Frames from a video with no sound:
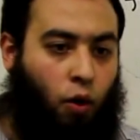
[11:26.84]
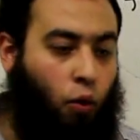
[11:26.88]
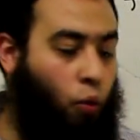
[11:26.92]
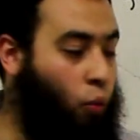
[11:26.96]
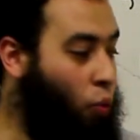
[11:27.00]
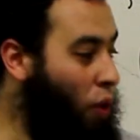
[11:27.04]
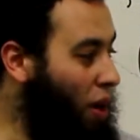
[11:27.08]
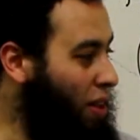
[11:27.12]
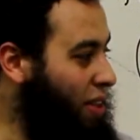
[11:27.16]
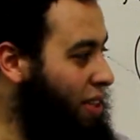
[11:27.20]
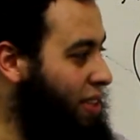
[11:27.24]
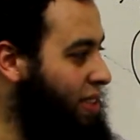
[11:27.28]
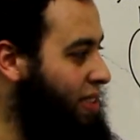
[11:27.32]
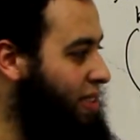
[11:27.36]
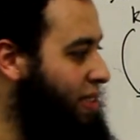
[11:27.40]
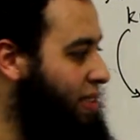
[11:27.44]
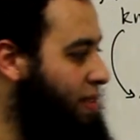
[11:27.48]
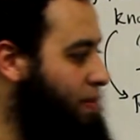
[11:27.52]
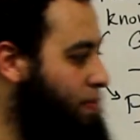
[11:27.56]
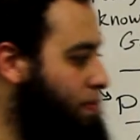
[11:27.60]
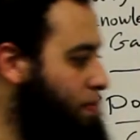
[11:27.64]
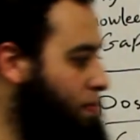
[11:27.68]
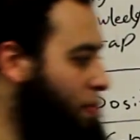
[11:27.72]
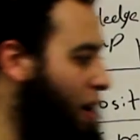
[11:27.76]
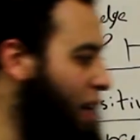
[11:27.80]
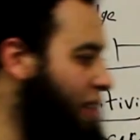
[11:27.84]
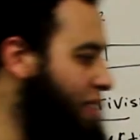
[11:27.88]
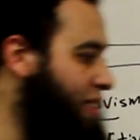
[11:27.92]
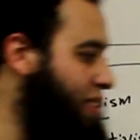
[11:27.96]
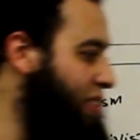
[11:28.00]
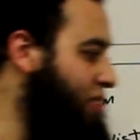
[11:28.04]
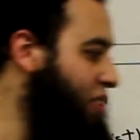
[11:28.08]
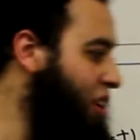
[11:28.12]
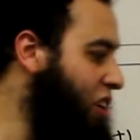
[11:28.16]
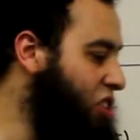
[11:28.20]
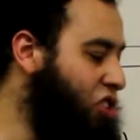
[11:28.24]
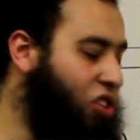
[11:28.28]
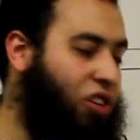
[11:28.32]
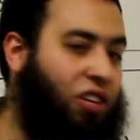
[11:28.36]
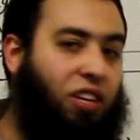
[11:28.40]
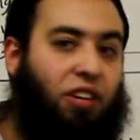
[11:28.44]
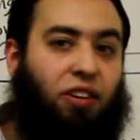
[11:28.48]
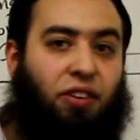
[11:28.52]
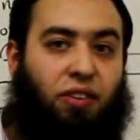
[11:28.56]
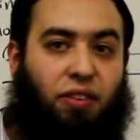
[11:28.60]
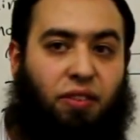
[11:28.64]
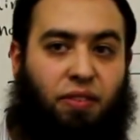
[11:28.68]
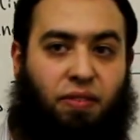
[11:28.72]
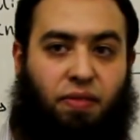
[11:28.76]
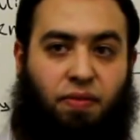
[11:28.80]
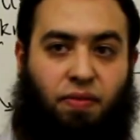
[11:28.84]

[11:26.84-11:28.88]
What is my structure here?